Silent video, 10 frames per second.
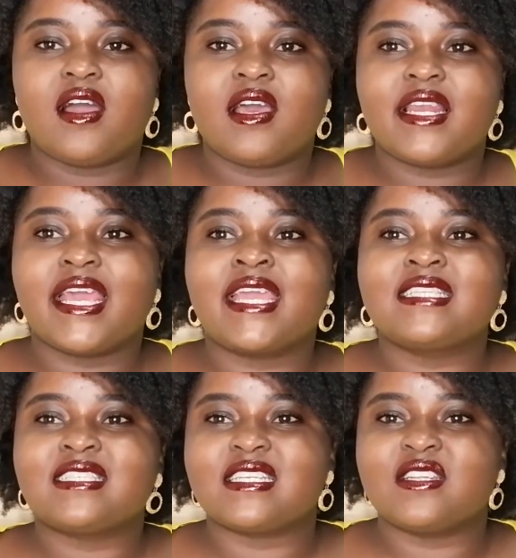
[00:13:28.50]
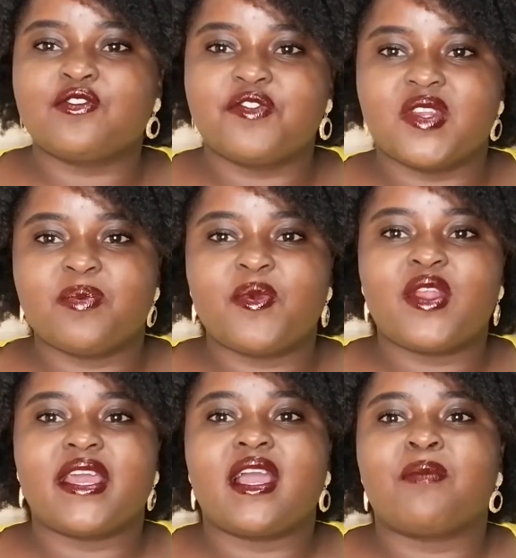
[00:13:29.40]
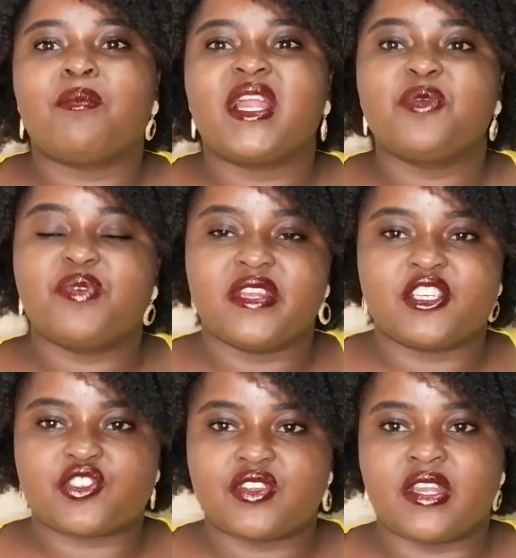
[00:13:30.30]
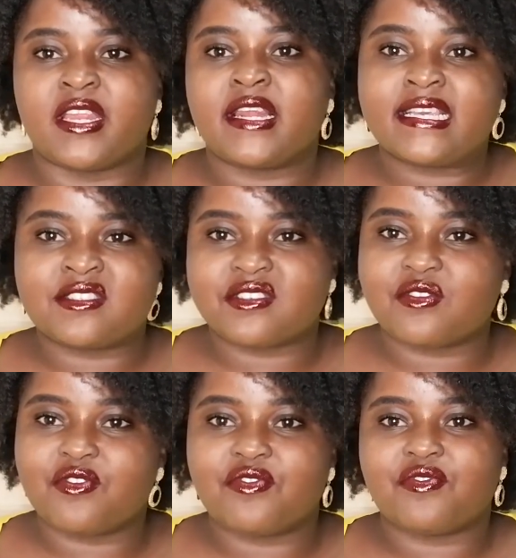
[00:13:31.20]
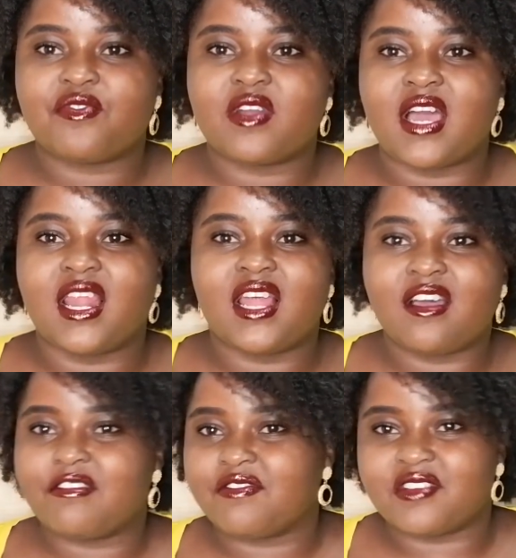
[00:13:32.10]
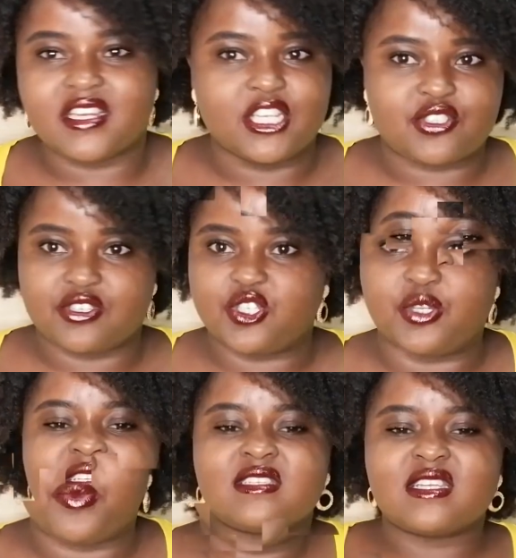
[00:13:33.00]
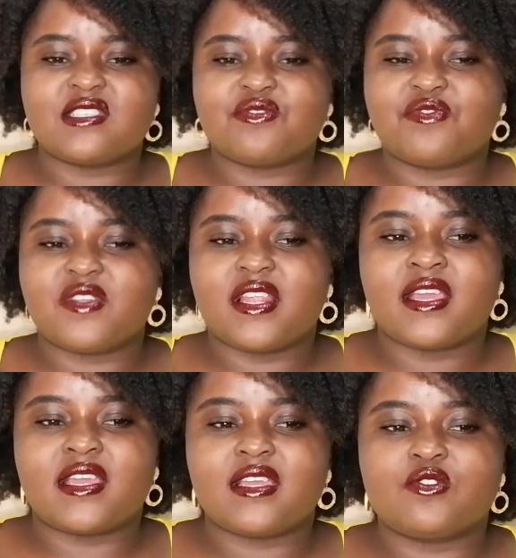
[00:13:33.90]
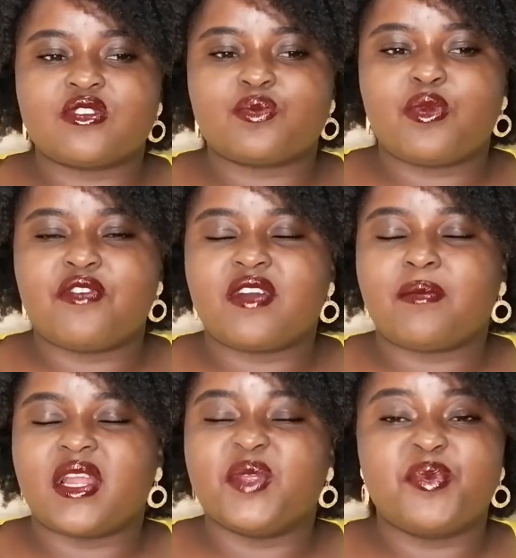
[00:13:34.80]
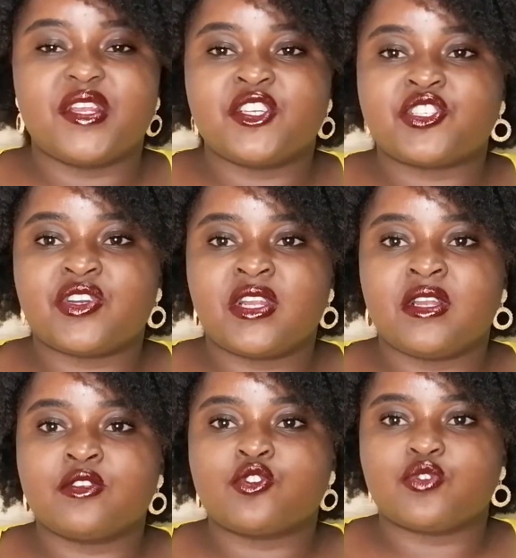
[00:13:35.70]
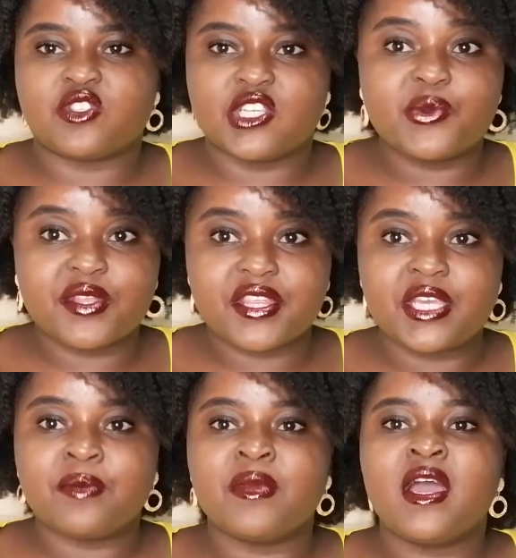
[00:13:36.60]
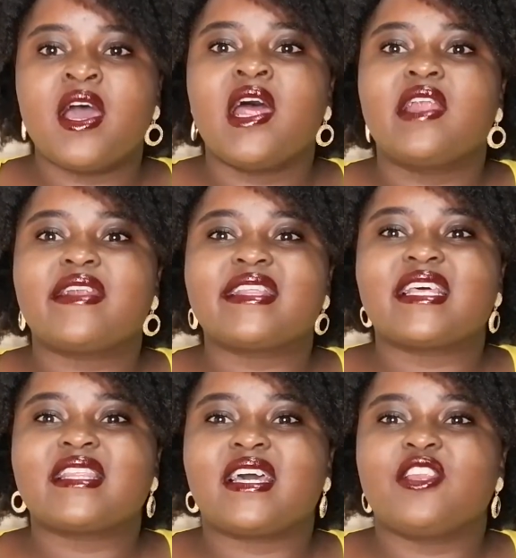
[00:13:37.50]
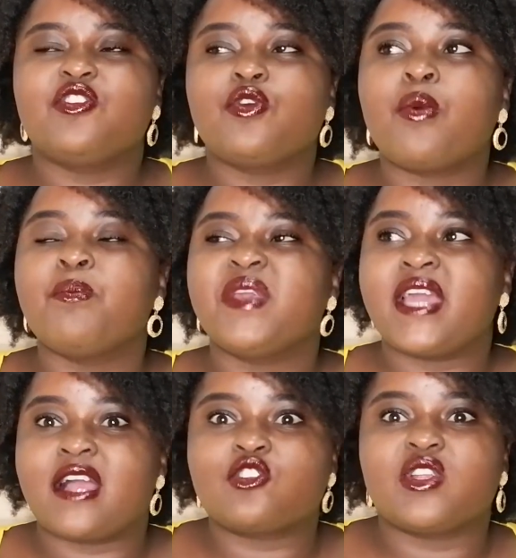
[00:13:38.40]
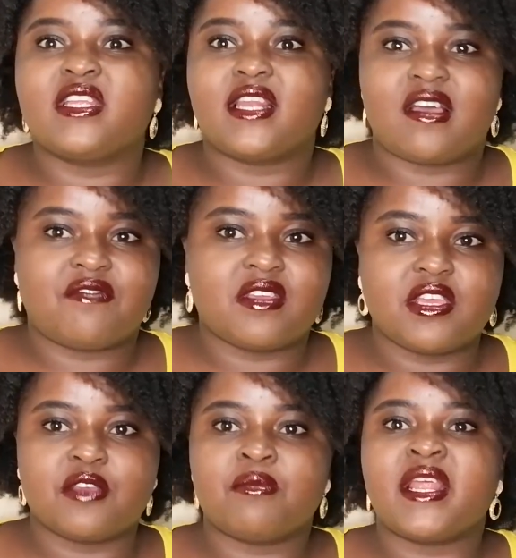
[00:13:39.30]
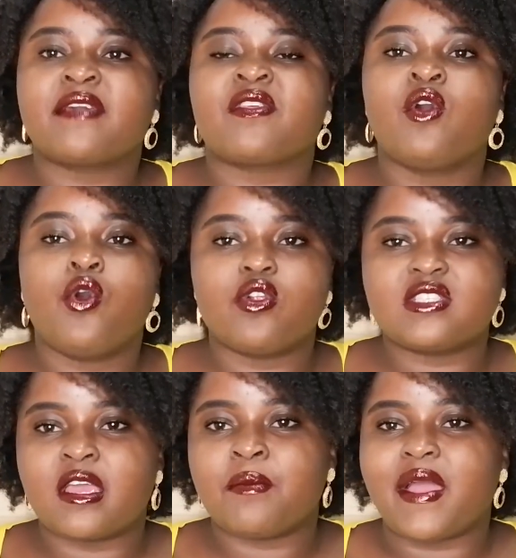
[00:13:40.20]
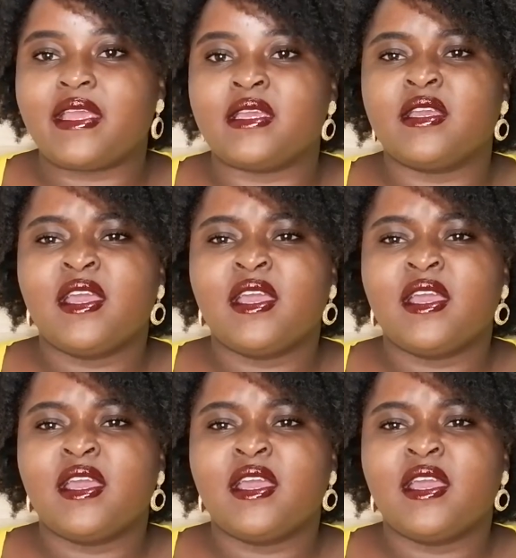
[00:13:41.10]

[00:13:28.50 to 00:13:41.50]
like, it started to feel more like a manipulation and less of a love relationship. I just started to feel like it was more of a manipulation to stick with him, rather than, you know, me actually loving him. Like the whole time, I